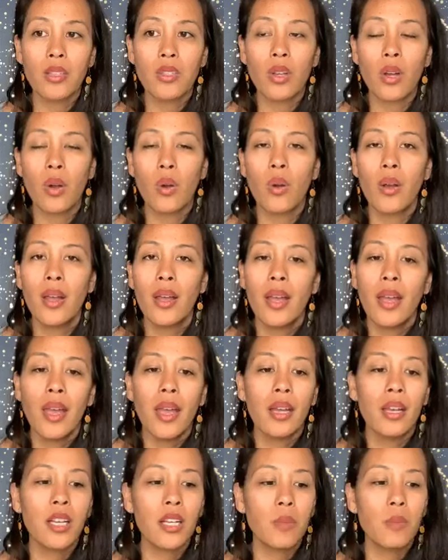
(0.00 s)
So
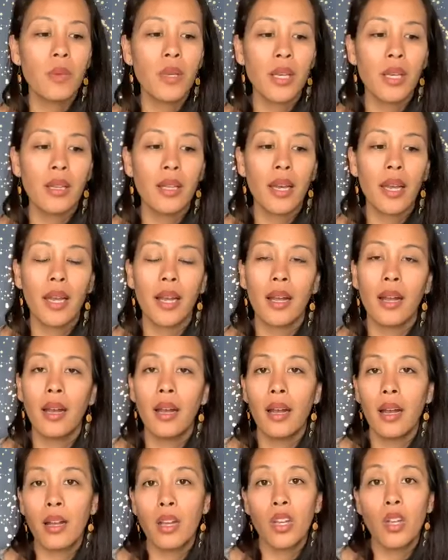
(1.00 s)
it could be like
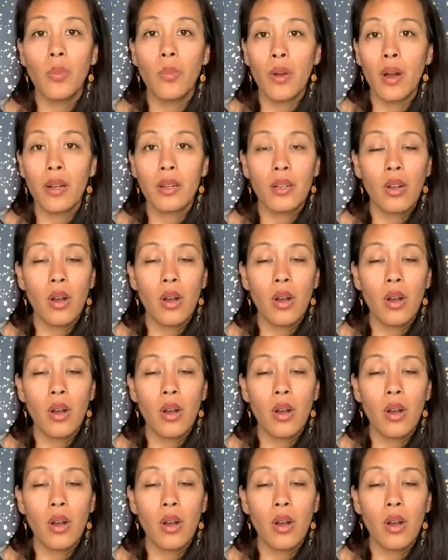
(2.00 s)
a coupon